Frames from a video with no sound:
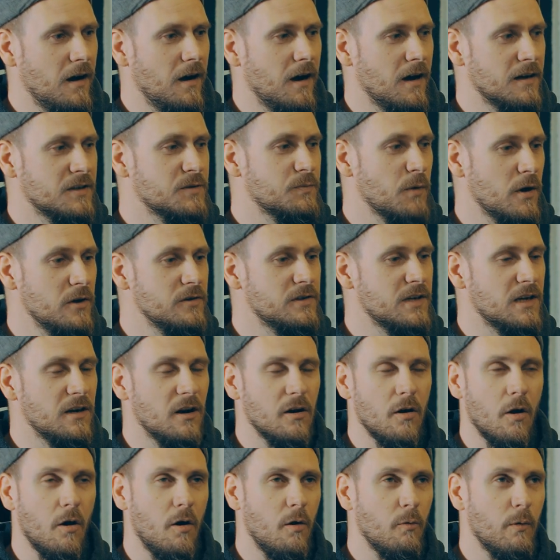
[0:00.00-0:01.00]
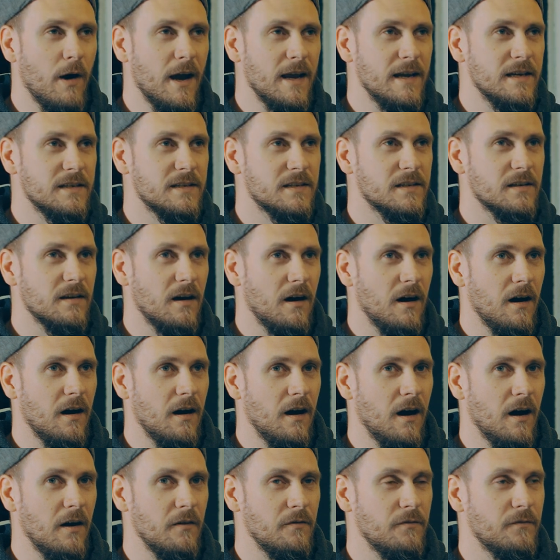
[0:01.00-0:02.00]
I suppose in a lot of ways
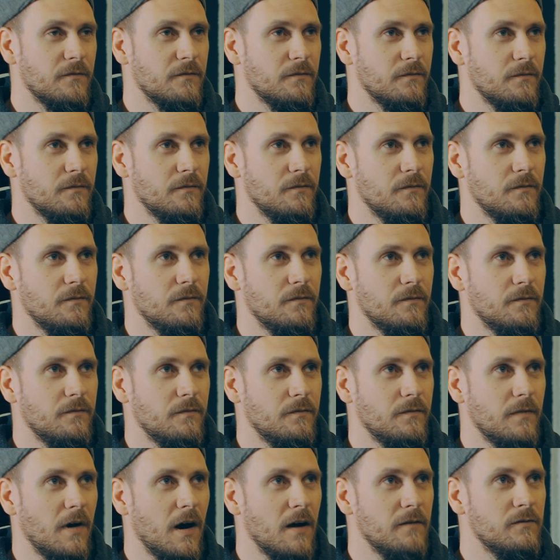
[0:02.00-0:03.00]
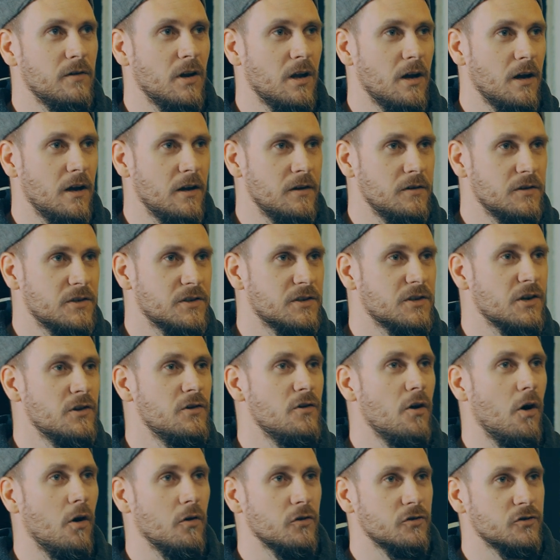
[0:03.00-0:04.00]
I've learned to
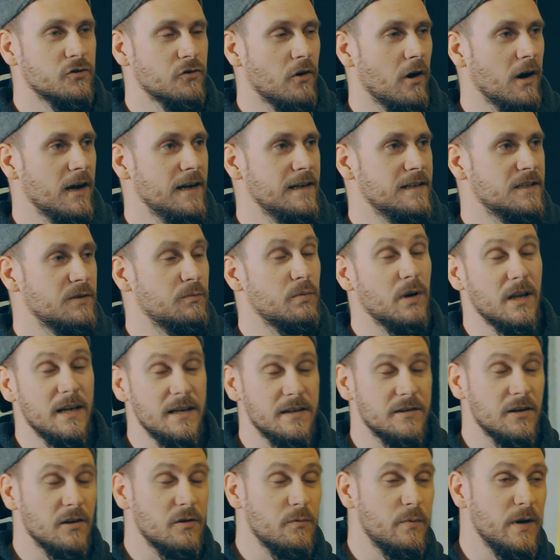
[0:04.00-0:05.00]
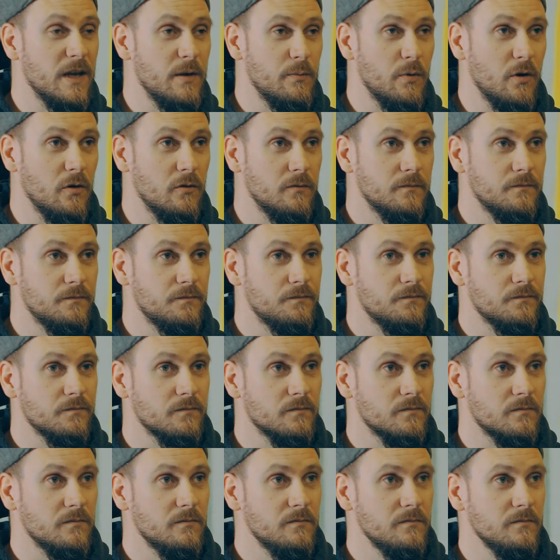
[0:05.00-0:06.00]
not try to please other people.
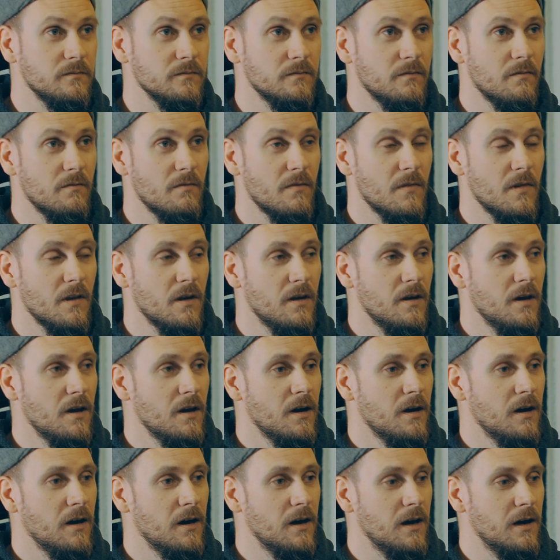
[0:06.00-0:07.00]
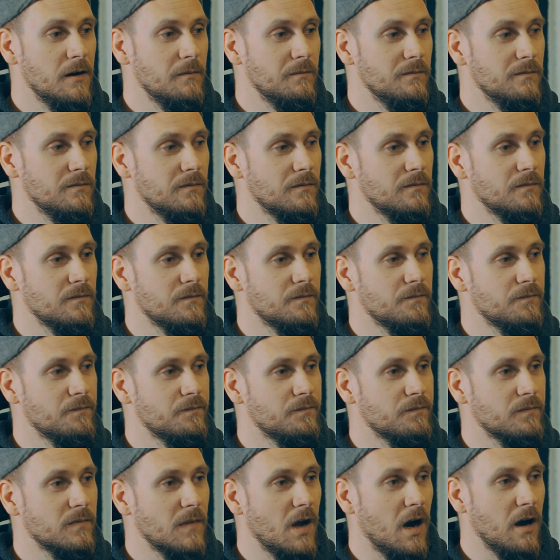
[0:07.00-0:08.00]

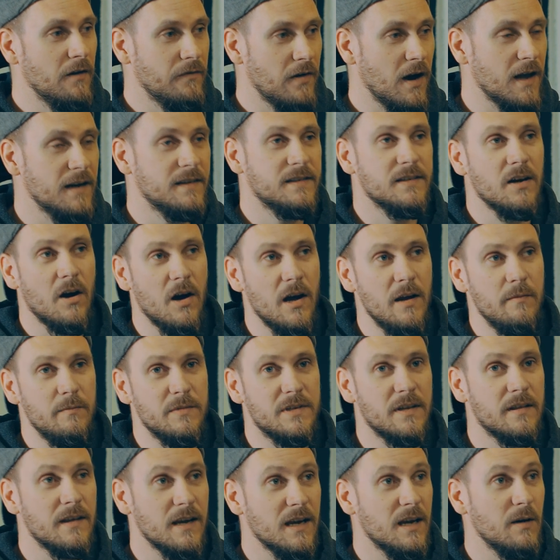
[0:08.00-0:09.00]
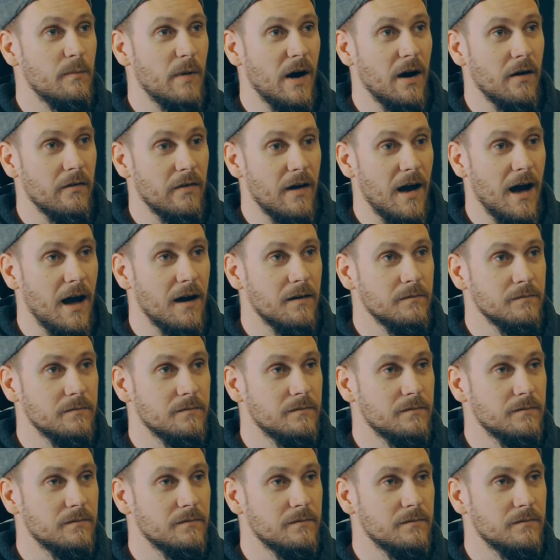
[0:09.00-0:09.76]
I've had time to think about that.